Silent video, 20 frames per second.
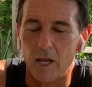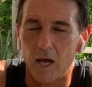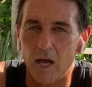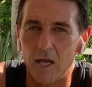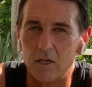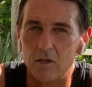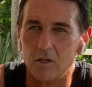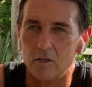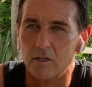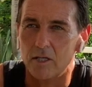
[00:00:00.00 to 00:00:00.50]
I
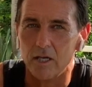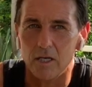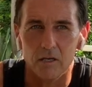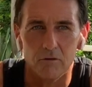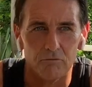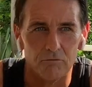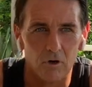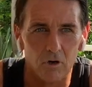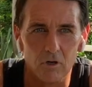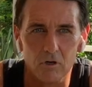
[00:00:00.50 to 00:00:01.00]
could get
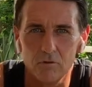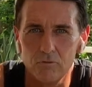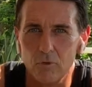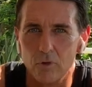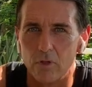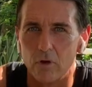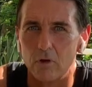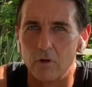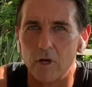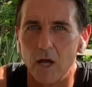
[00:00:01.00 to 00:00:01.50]
involved with
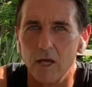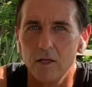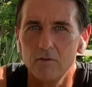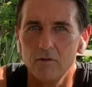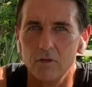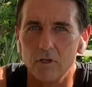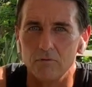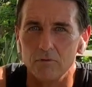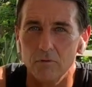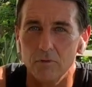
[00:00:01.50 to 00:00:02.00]
all kinds of
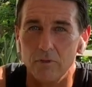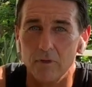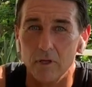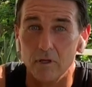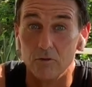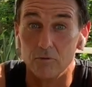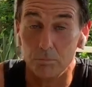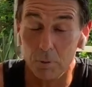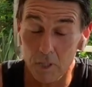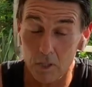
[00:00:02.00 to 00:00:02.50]
different
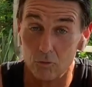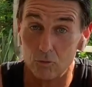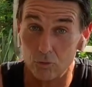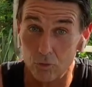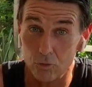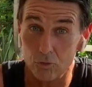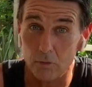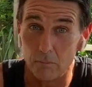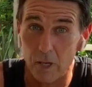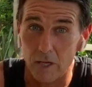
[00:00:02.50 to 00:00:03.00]
things, being
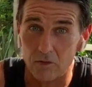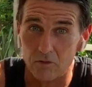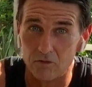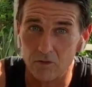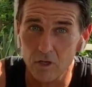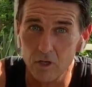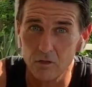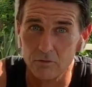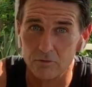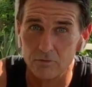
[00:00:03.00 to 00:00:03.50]
true to
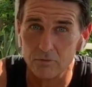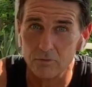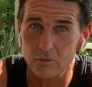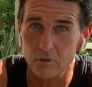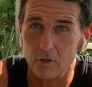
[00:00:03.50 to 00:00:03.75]
myself.